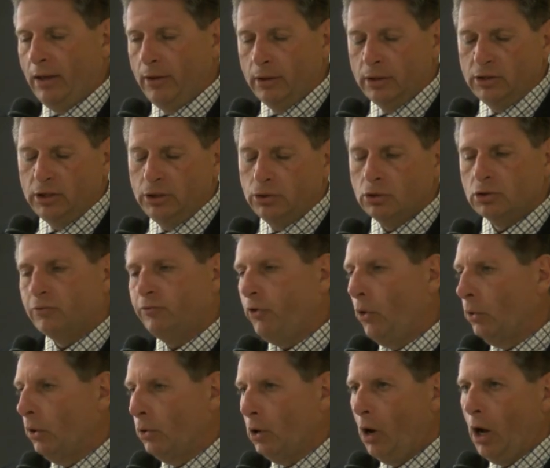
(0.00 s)
the teacher's
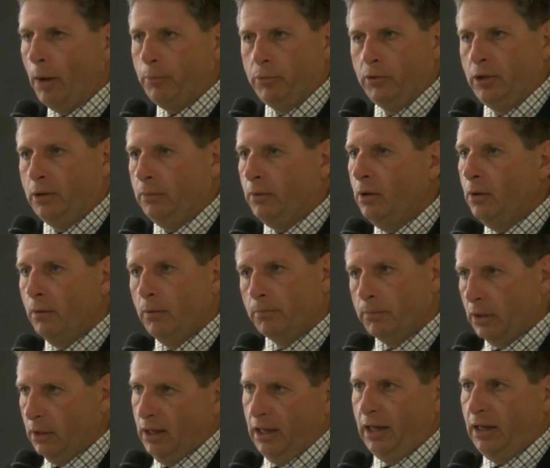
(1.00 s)
photocopying
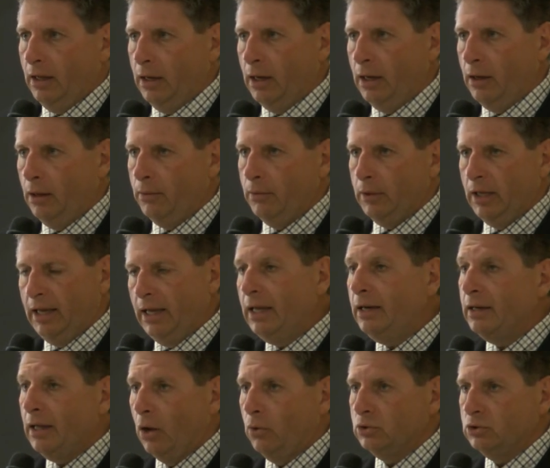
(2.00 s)
uh,
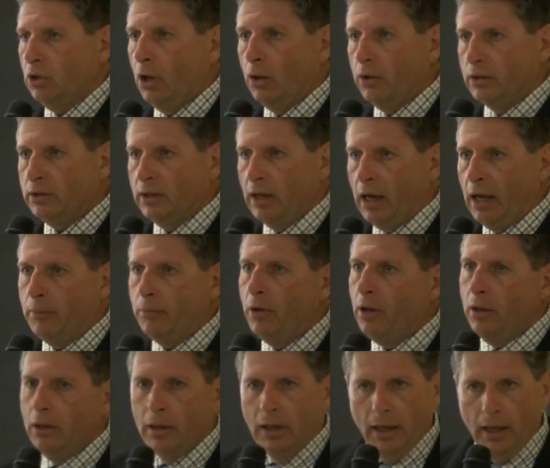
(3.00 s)
handouts all the time,
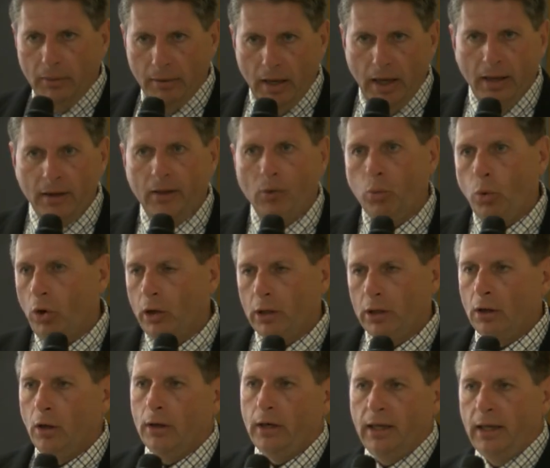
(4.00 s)
and, and they're
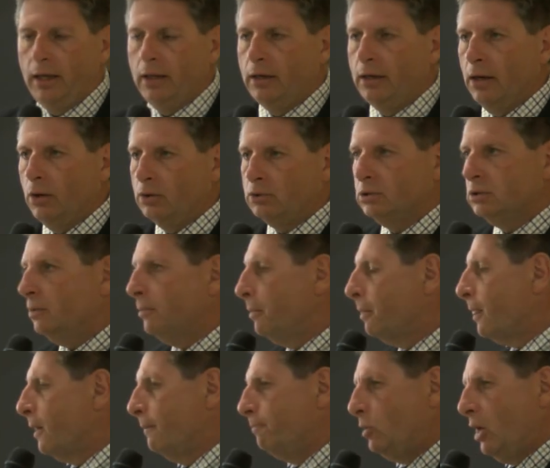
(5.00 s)
working on handouts.
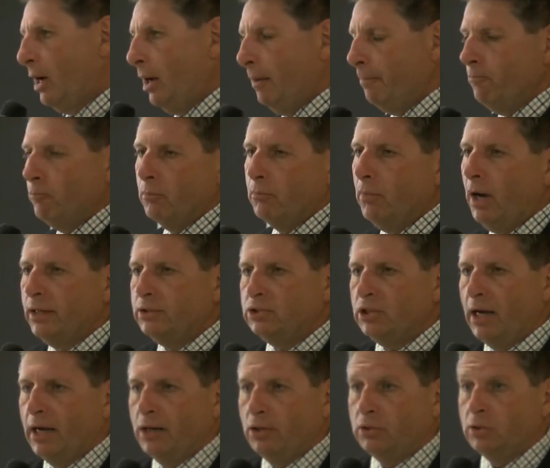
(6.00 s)
Um, my
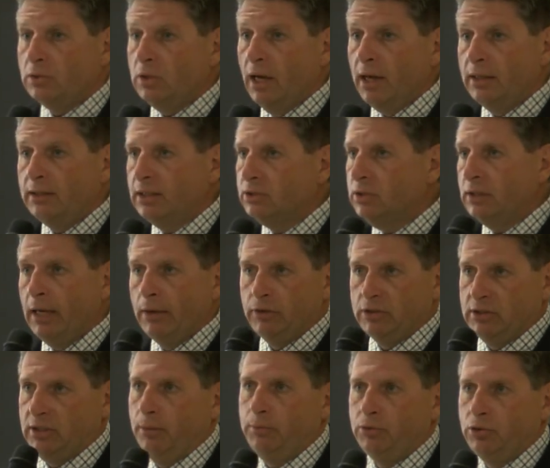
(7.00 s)
child uh, doesn't have
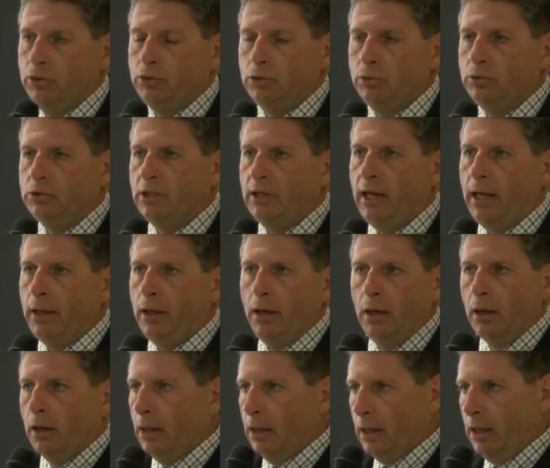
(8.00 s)
a substitute today.
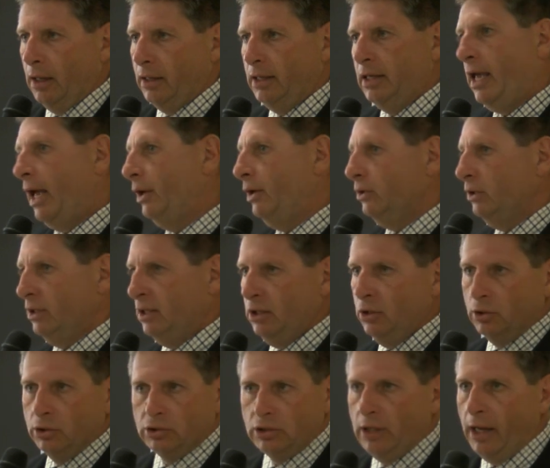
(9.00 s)
Uh, he, had to,
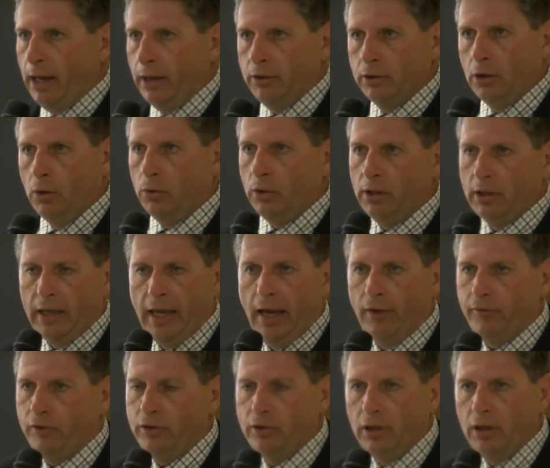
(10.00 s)
he or she had to go to the
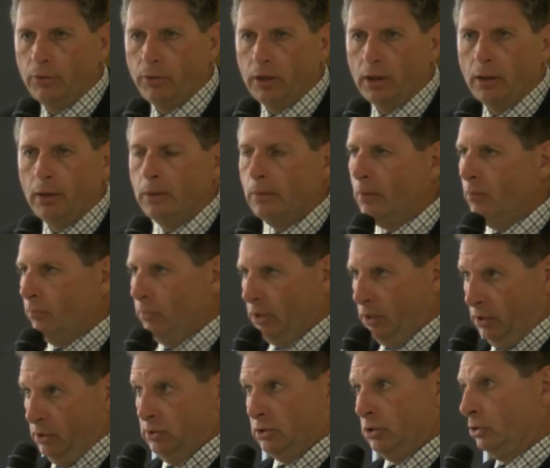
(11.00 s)
cafeteria
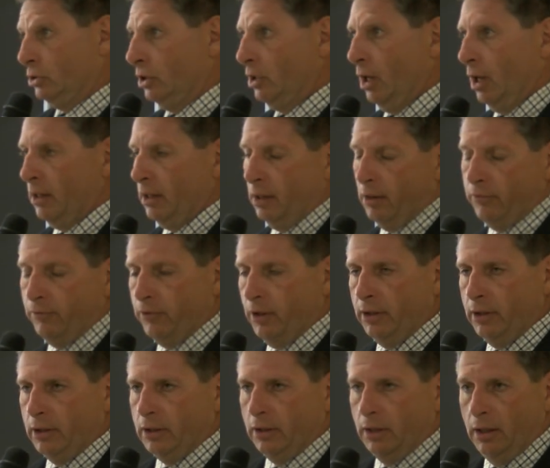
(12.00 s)
because there's not enough
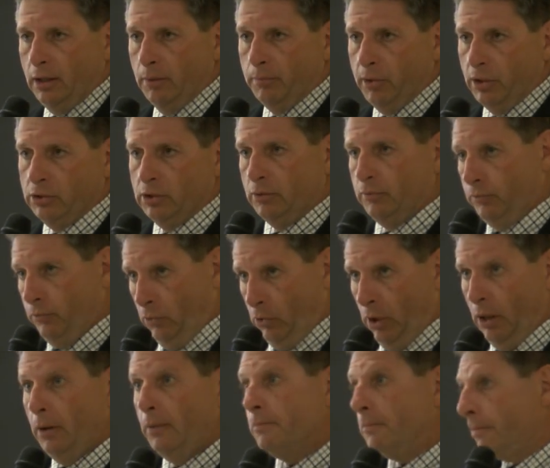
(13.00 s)
funding in the budget
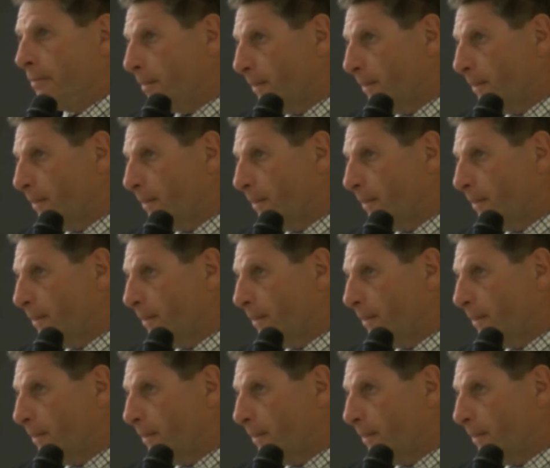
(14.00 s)
for